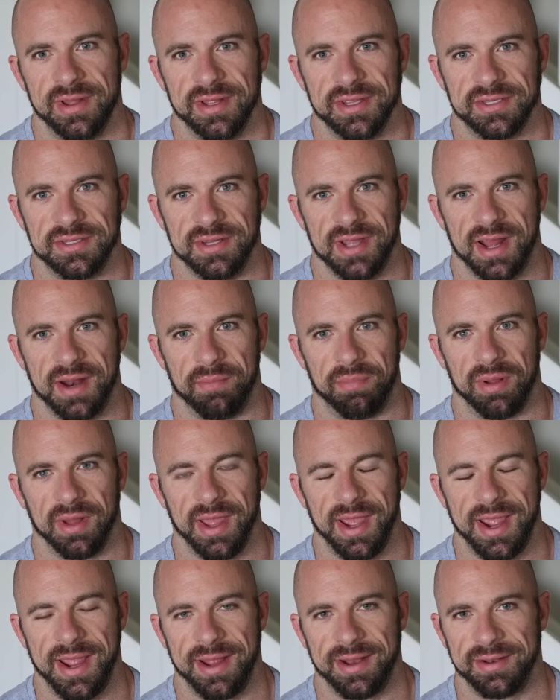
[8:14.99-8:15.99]
it's not a
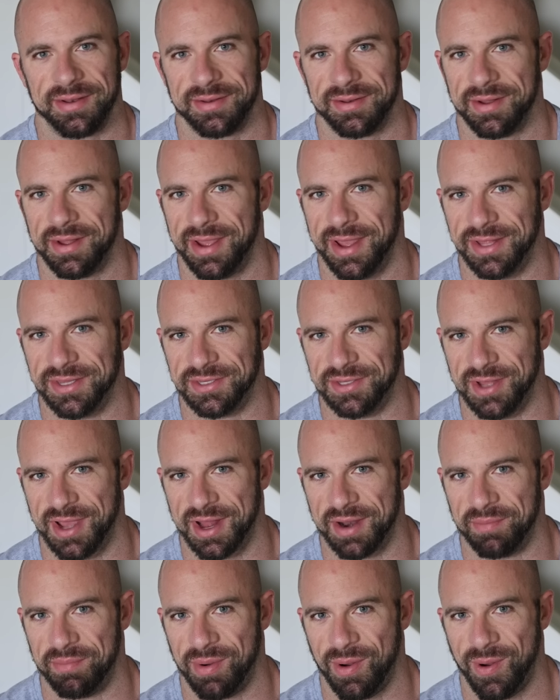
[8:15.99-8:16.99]
plate, it's
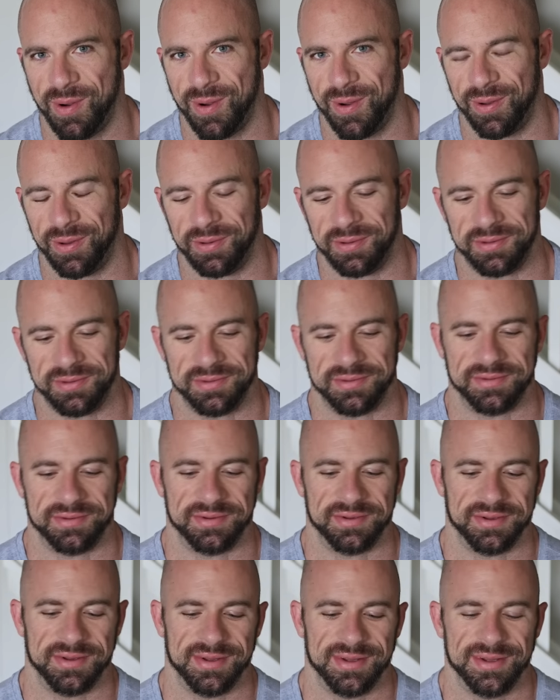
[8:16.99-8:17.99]
not a bowl.
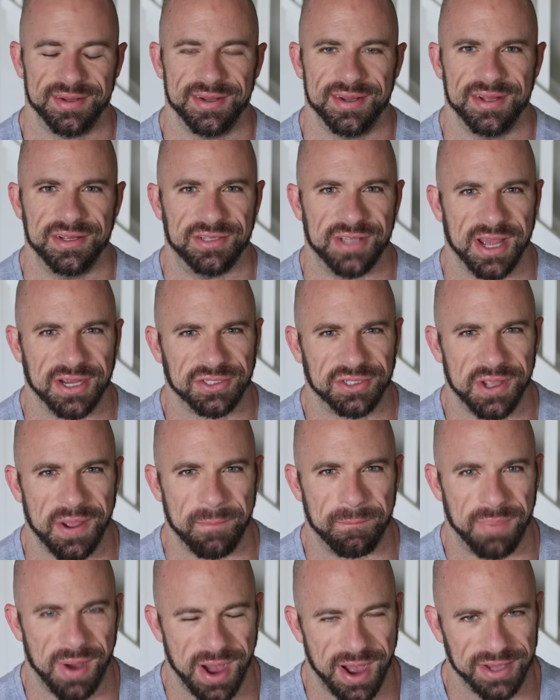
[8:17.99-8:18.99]
It's actually
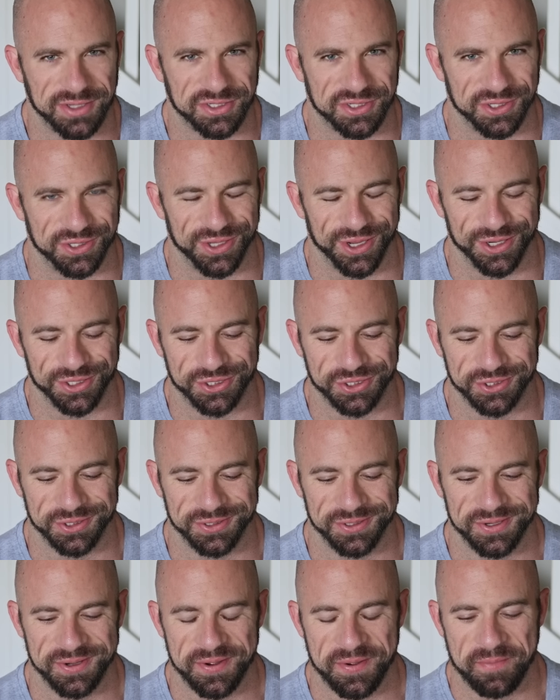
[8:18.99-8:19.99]
a pasta dish
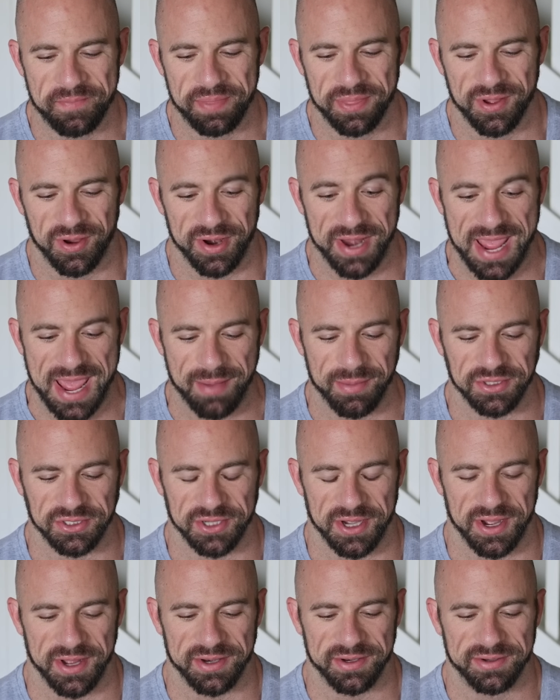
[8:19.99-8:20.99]
on
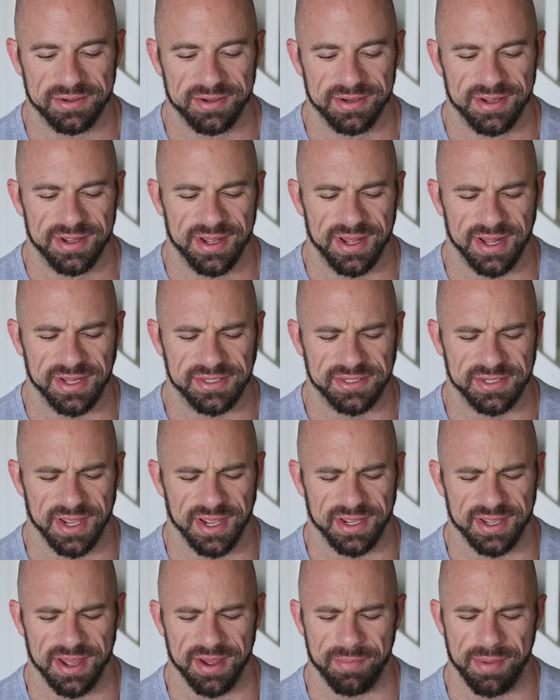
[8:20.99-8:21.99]
Amazon. It's
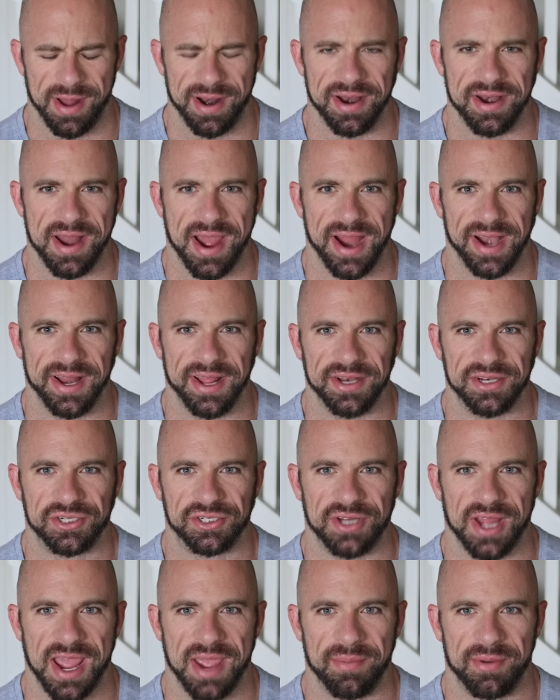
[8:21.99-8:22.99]
like about a nine
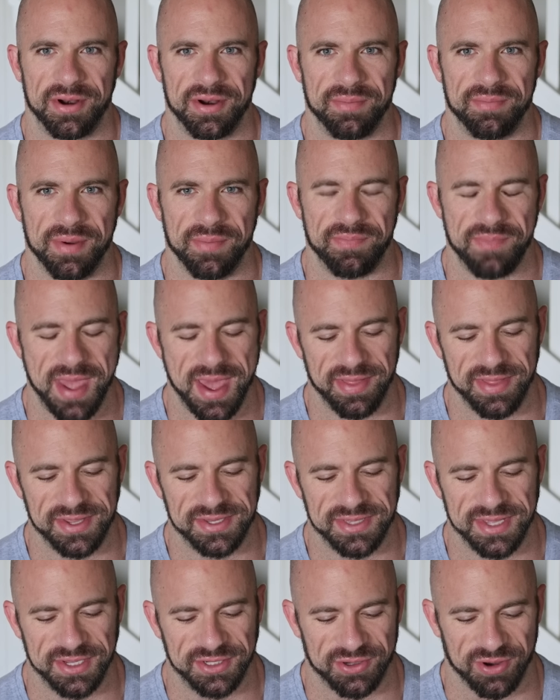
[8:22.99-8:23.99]
inch diameter, but man,
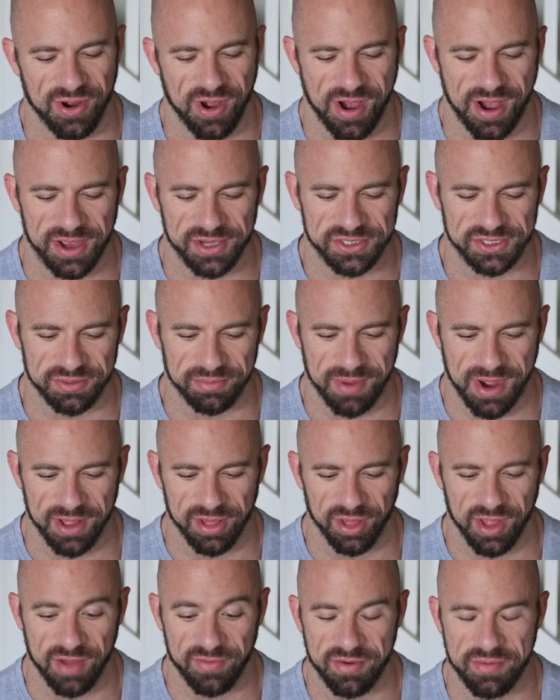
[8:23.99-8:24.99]
these things are awesome. I
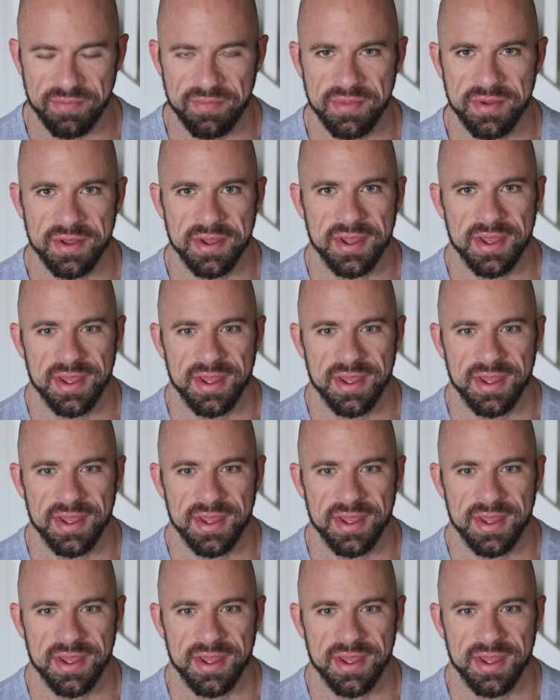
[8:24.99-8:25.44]
love them.